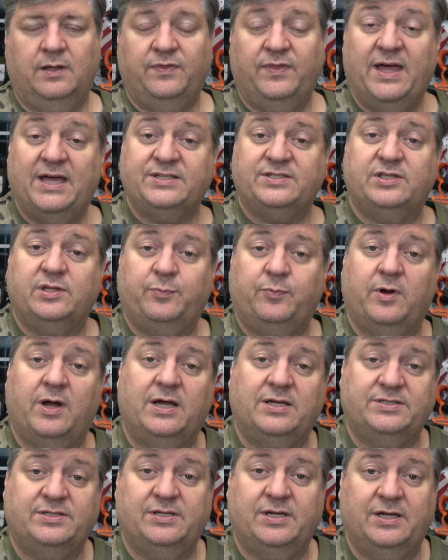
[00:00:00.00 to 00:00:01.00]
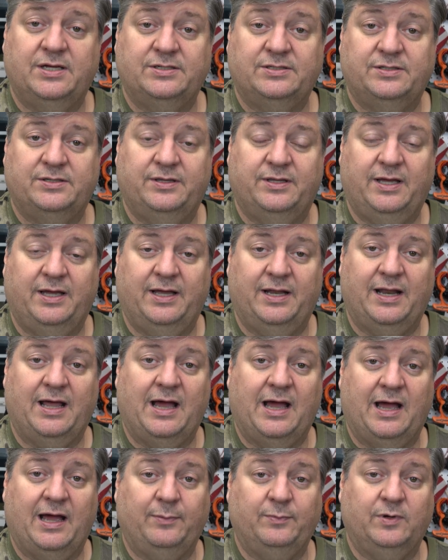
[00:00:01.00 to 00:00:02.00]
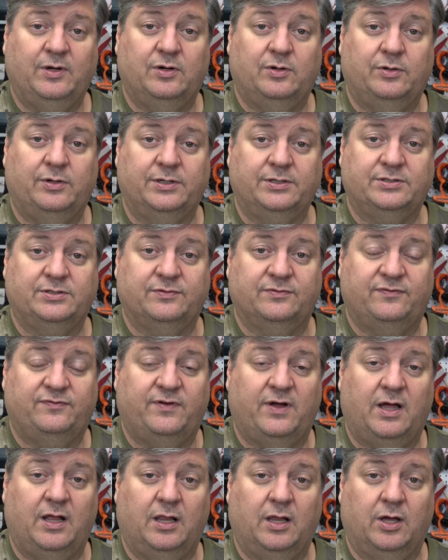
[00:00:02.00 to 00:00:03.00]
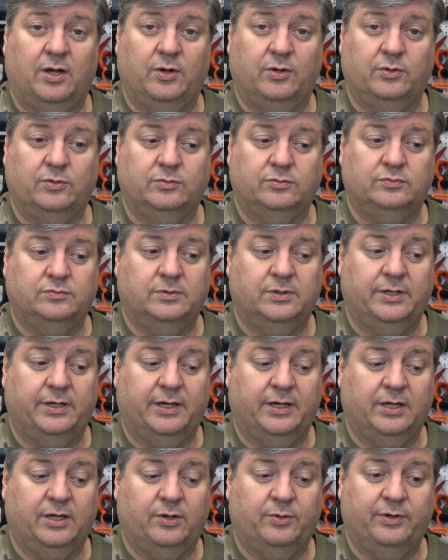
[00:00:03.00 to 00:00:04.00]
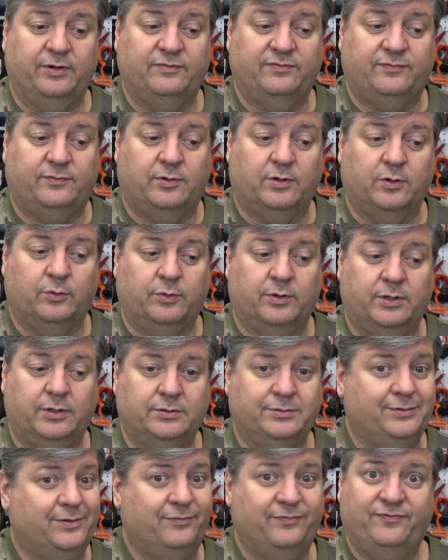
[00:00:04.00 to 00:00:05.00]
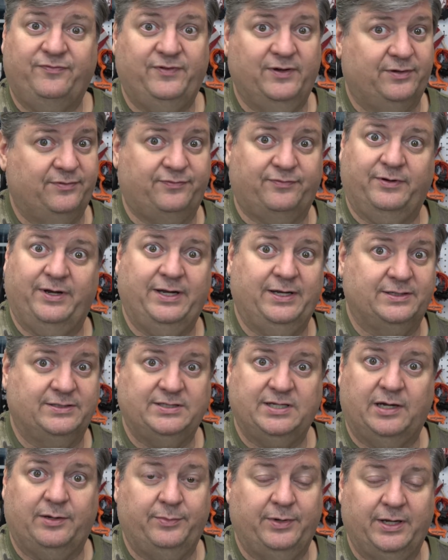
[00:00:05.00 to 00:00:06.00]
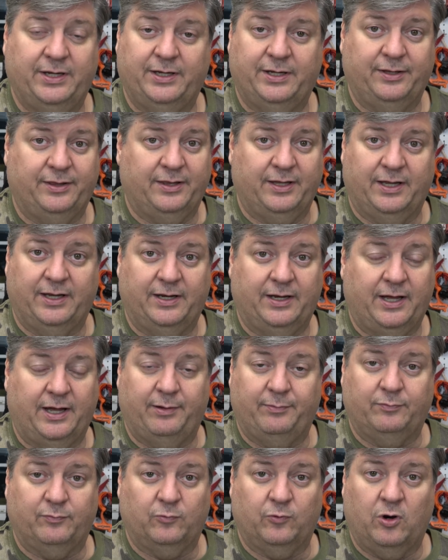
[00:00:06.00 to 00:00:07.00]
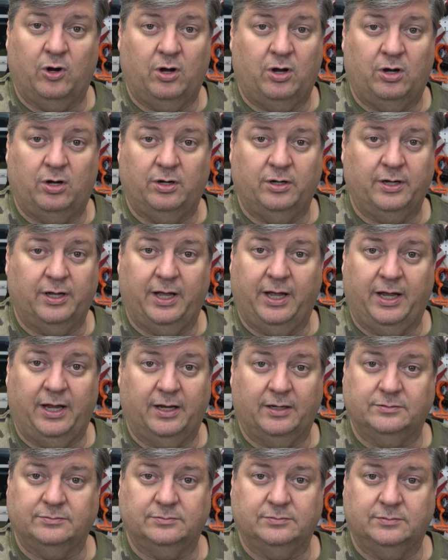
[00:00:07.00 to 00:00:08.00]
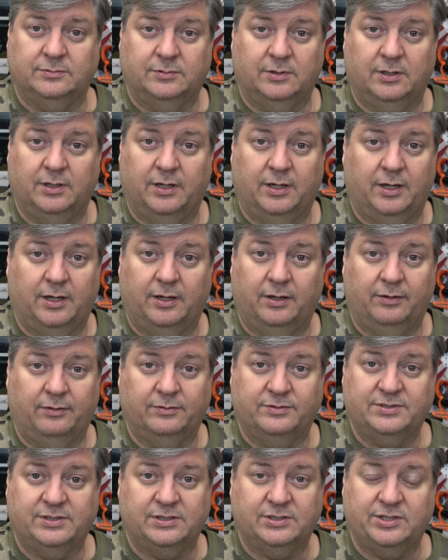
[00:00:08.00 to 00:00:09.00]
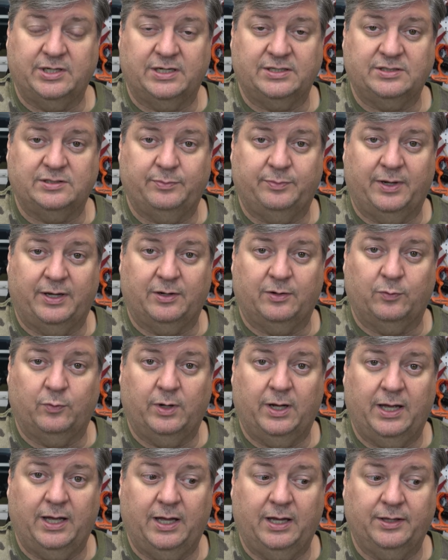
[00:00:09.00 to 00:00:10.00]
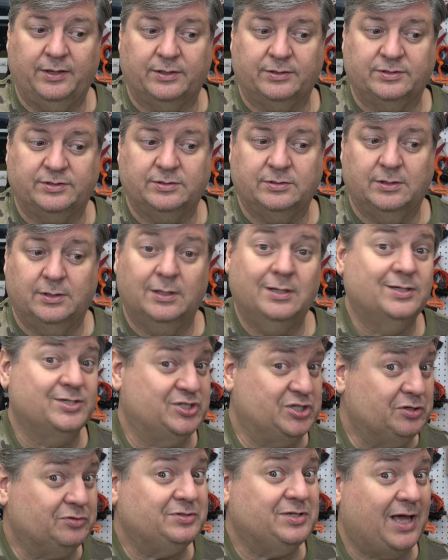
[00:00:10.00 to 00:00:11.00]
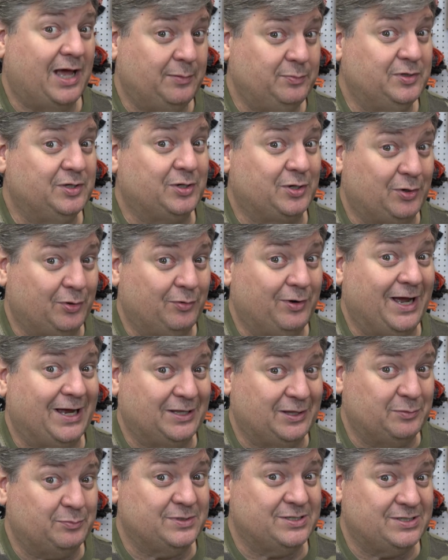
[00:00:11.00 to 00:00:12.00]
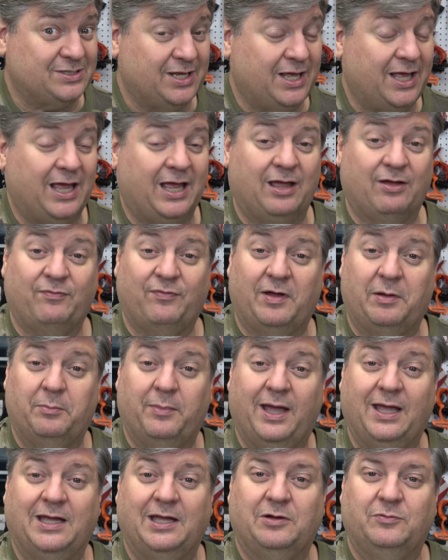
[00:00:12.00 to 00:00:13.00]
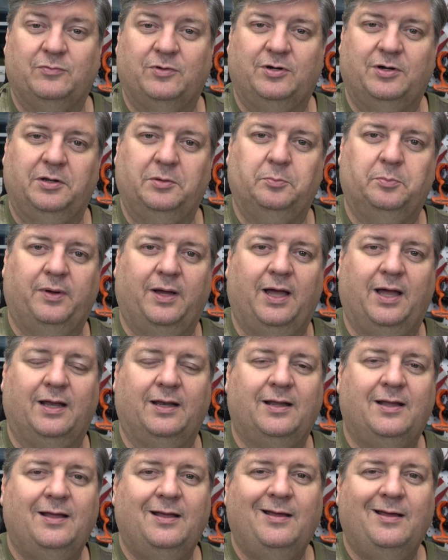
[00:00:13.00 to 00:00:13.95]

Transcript: that's the process that I'm going to follow uh, going forward. Feel free to tell me that I'm wrong and uh, suggest a better way. There's still time to correct the mistake if I'm making one, but